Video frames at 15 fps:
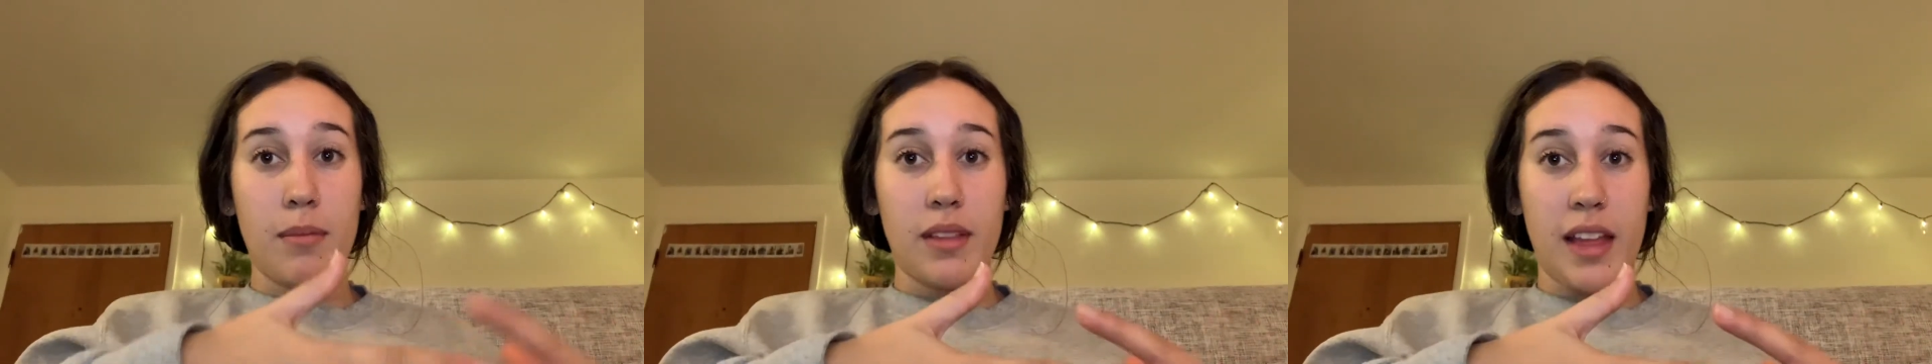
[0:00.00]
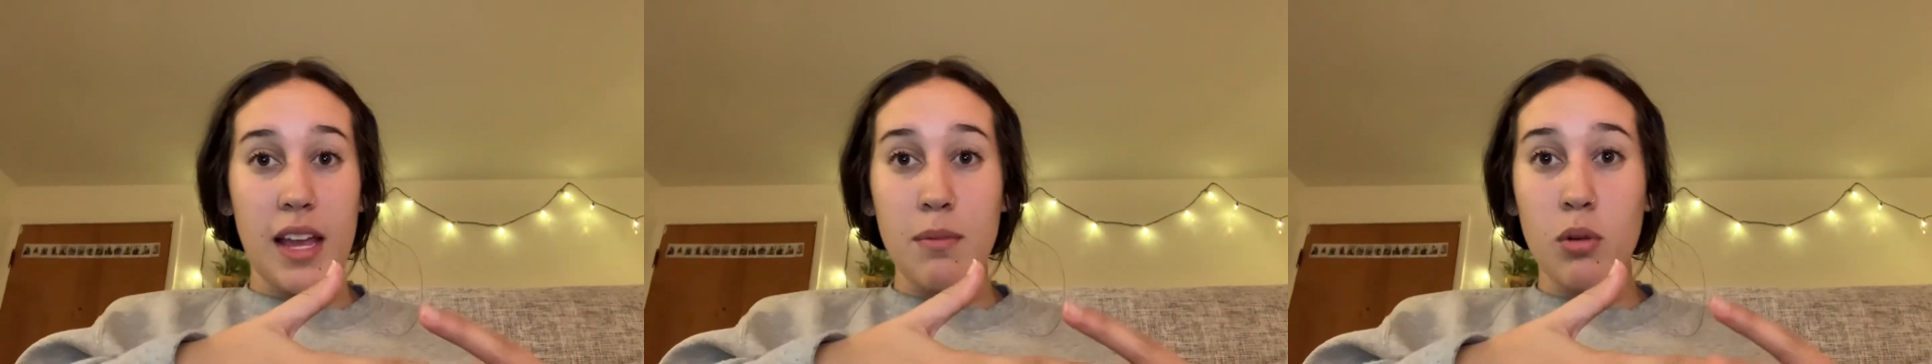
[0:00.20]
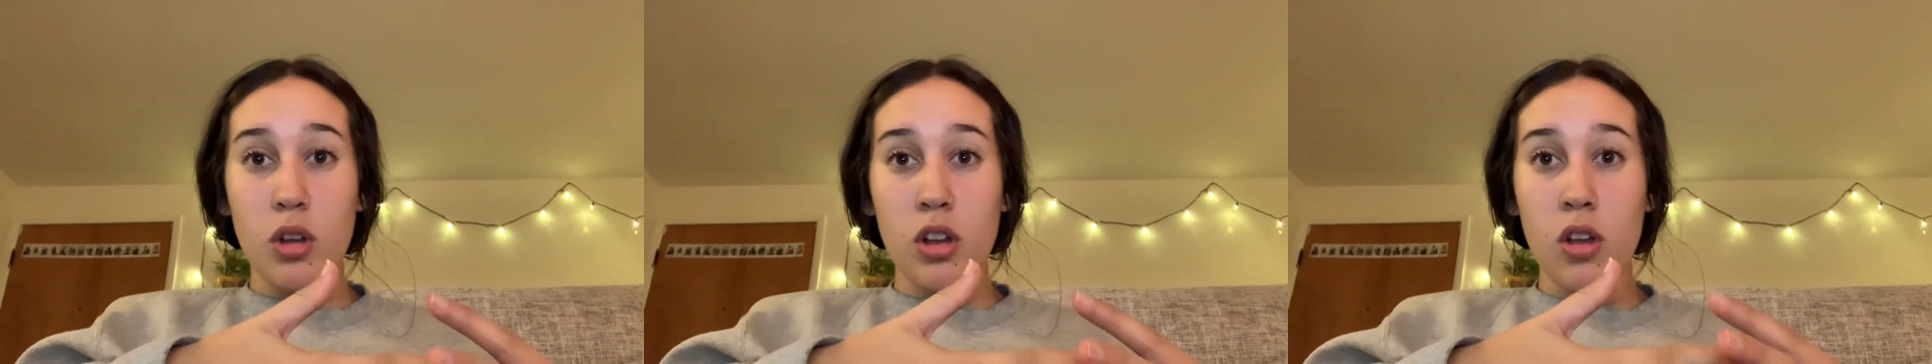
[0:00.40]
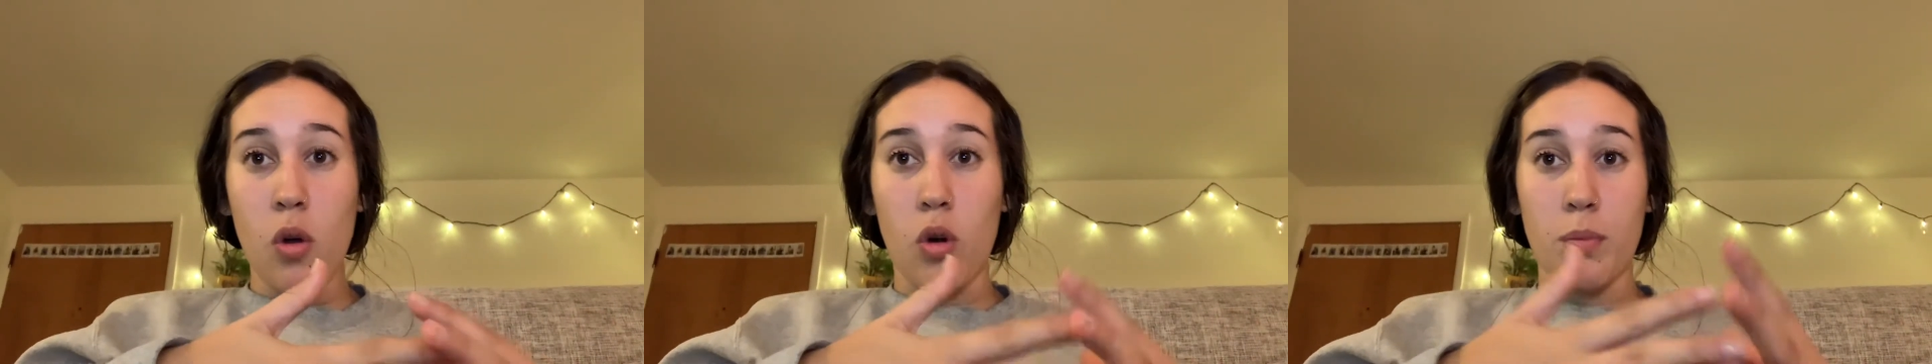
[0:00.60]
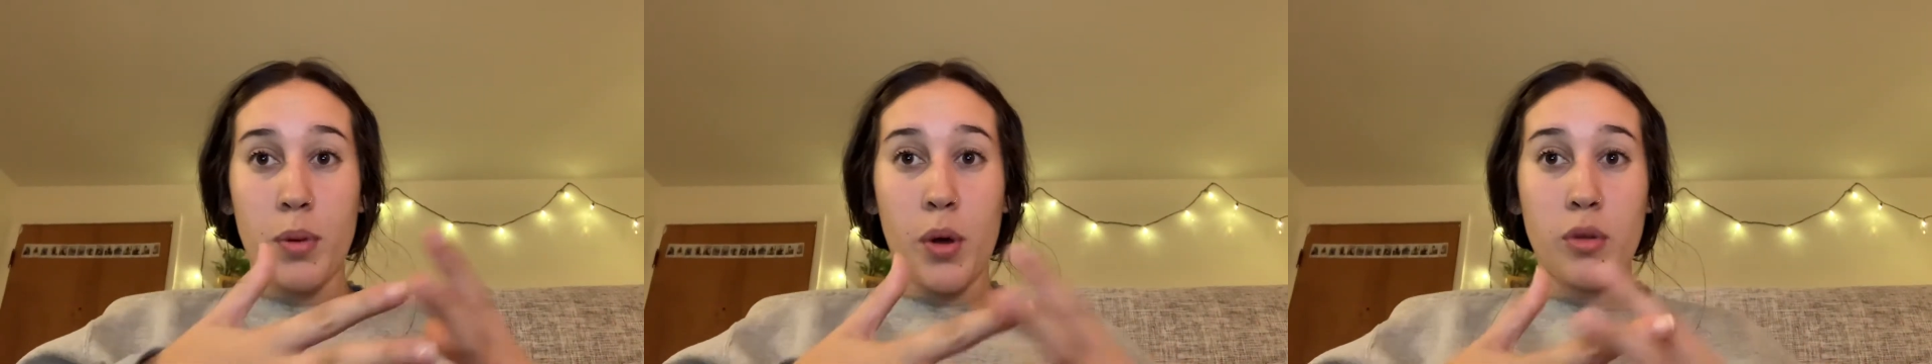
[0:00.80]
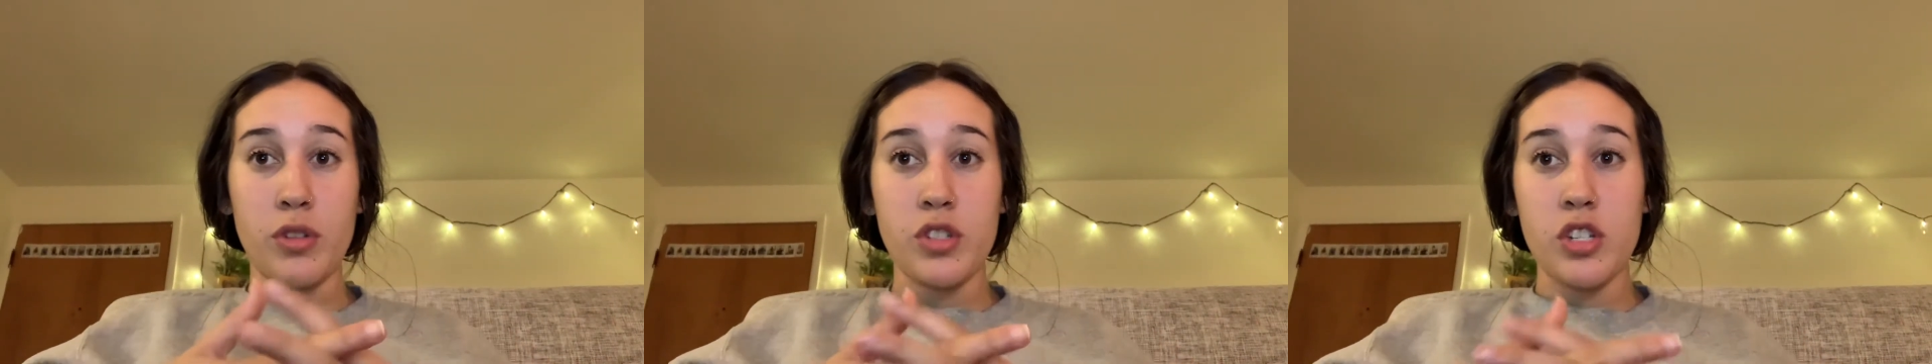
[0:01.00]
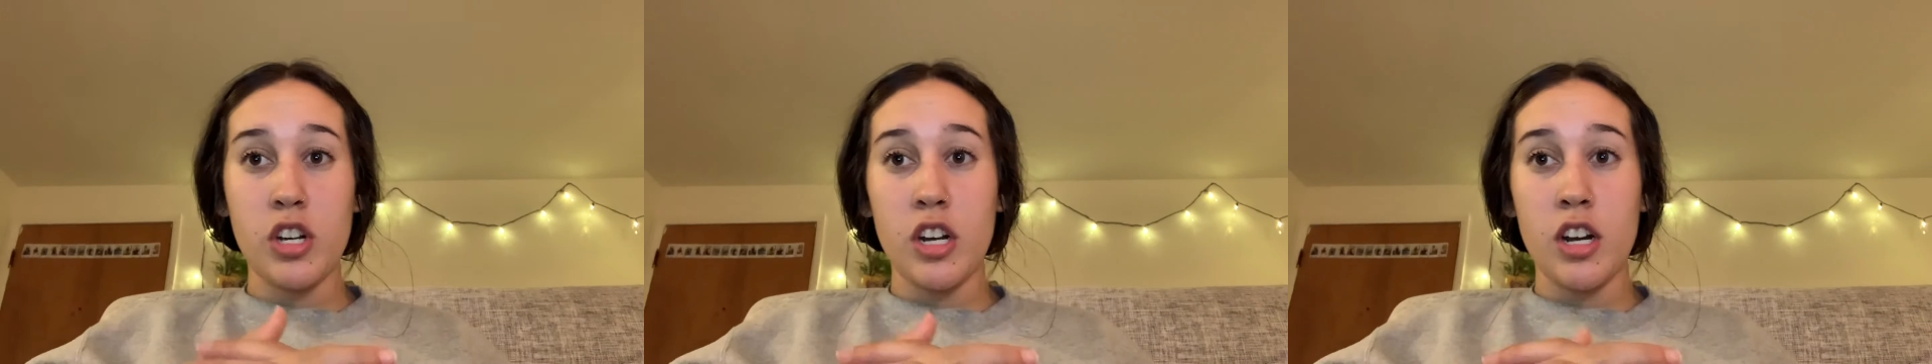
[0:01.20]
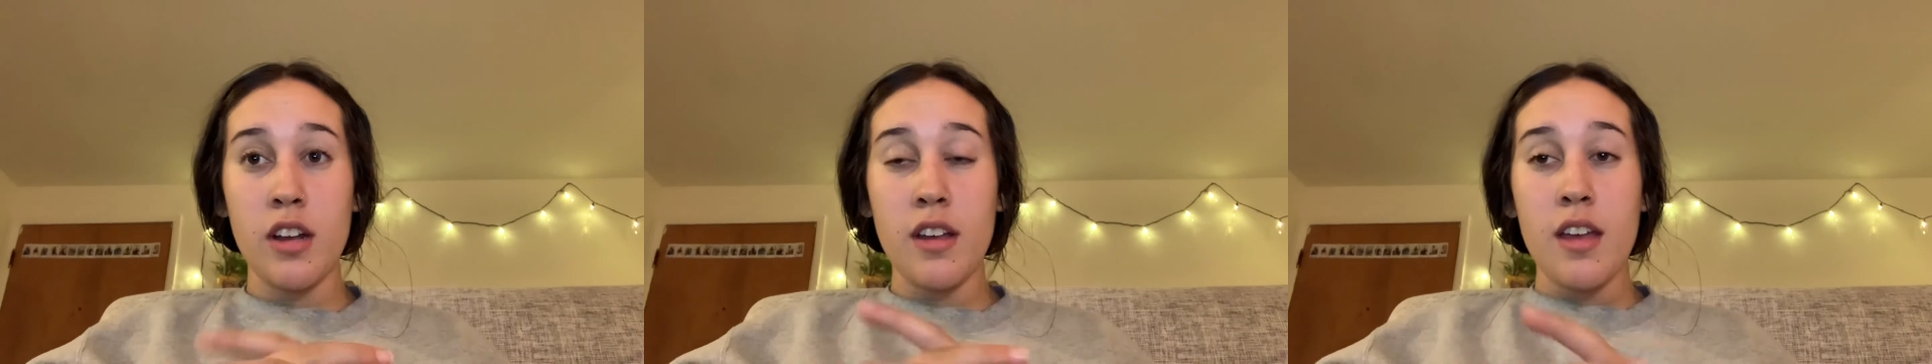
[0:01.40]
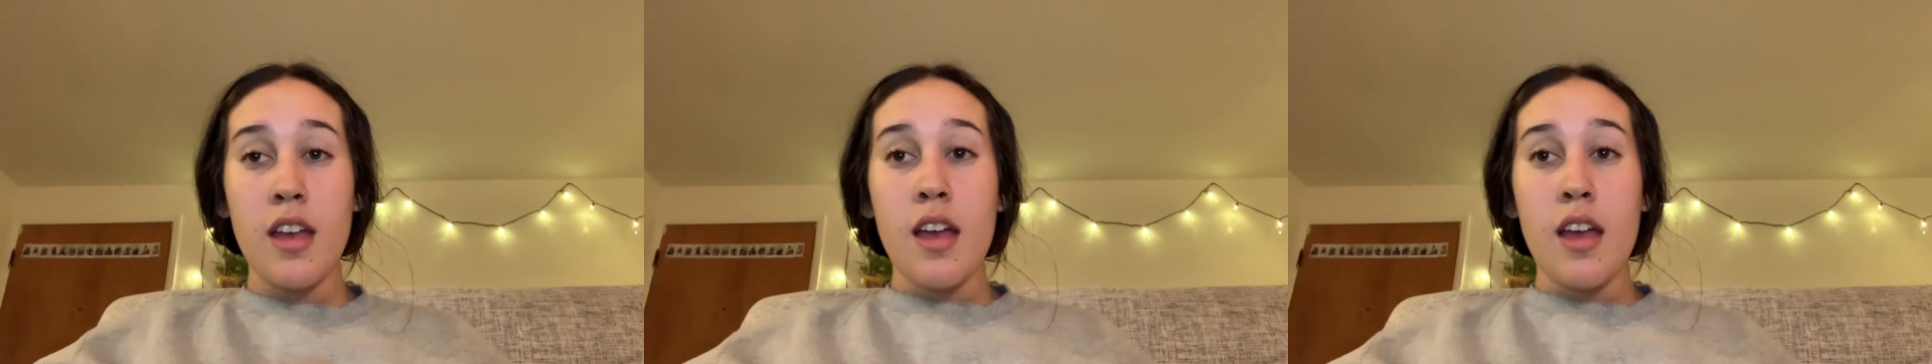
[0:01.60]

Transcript: label or poster.